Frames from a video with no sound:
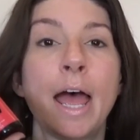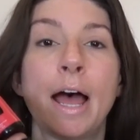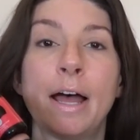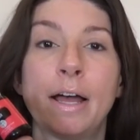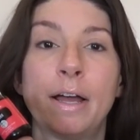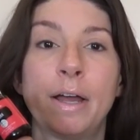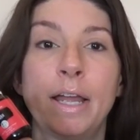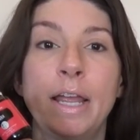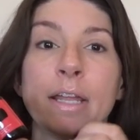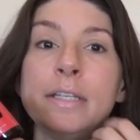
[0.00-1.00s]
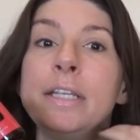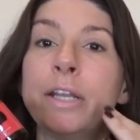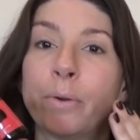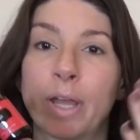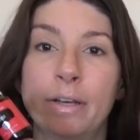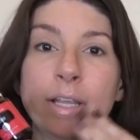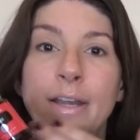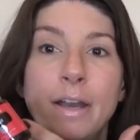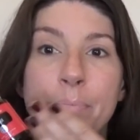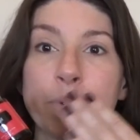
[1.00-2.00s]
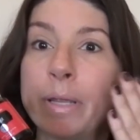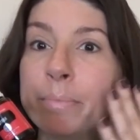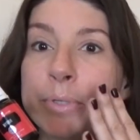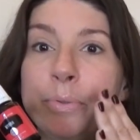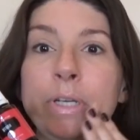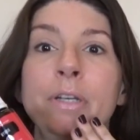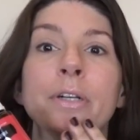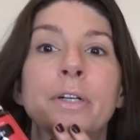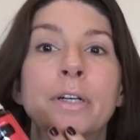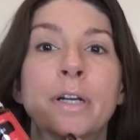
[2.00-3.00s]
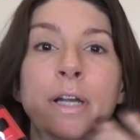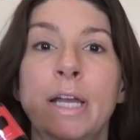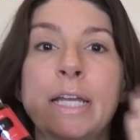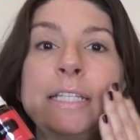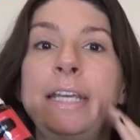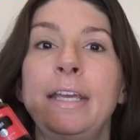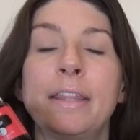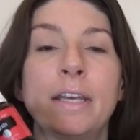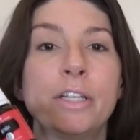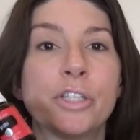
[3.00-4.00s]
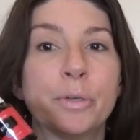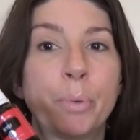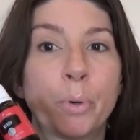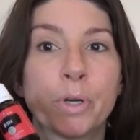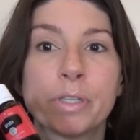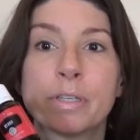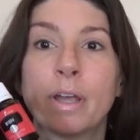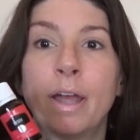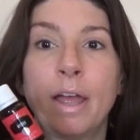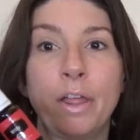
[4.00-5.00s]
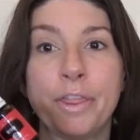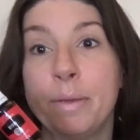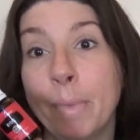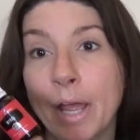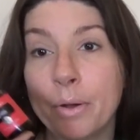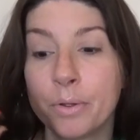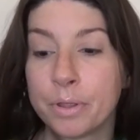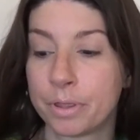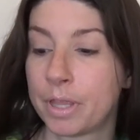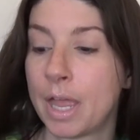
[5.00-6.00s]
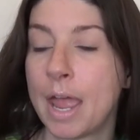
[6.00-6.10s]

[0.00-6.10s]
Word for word: uh, and you know, kind of get it up in between your teeth, and it supports a healthy mouth.